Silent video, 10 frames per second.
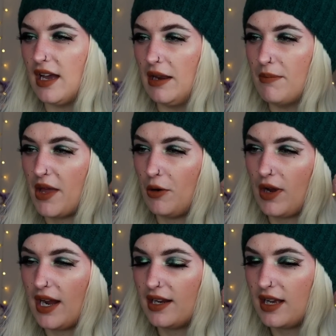
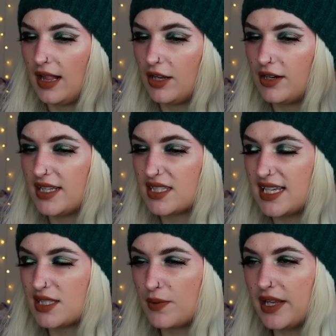gunmetal kind of color. It's,
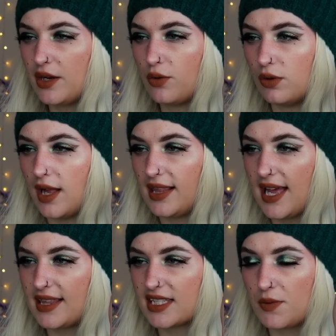it's really cool. I
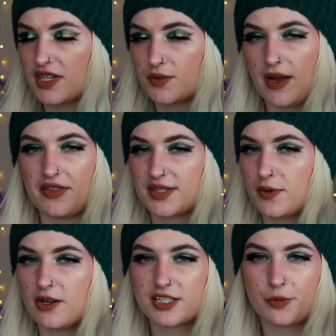like this one as well. This
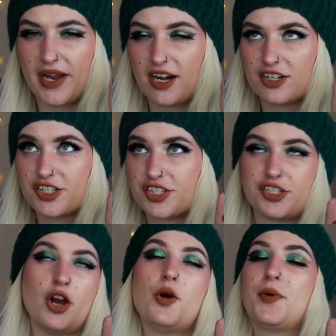would also pair
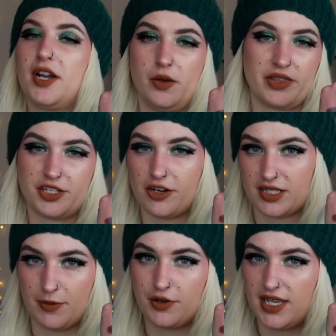so pretty with a
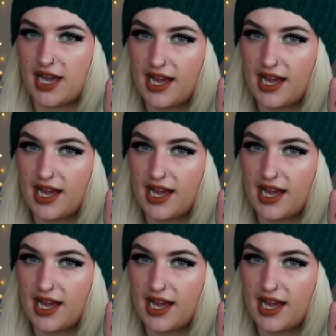dark smoky